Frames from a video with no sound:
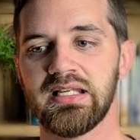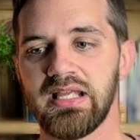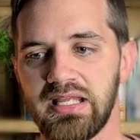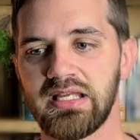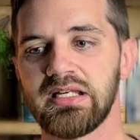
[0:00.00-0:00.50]

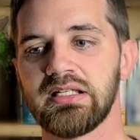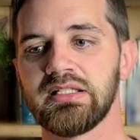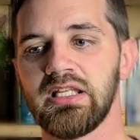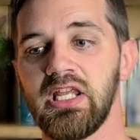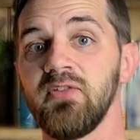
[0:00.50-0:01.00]

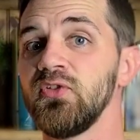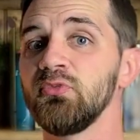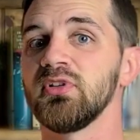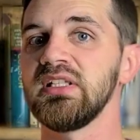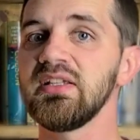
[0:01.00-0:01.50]
And if you
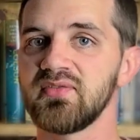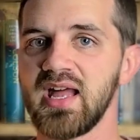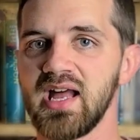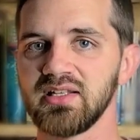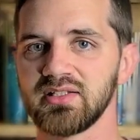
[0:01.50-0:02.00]
believe
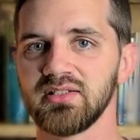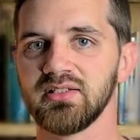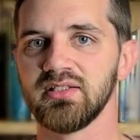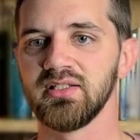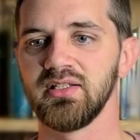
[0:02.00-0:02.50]
that,
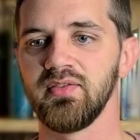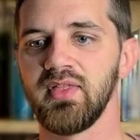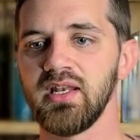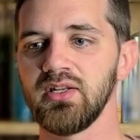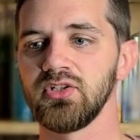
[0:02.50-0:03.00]

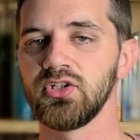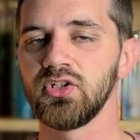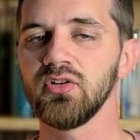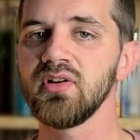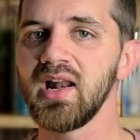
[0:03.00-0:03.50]
then
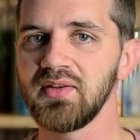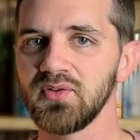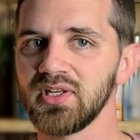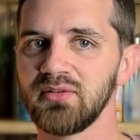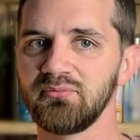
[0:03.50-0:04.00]
you're not
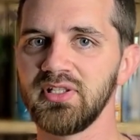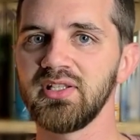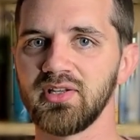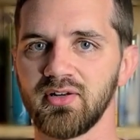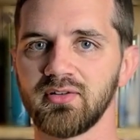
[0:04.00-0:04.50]
even going to be
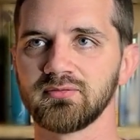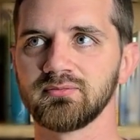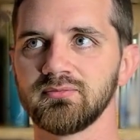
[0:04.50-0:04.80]
here.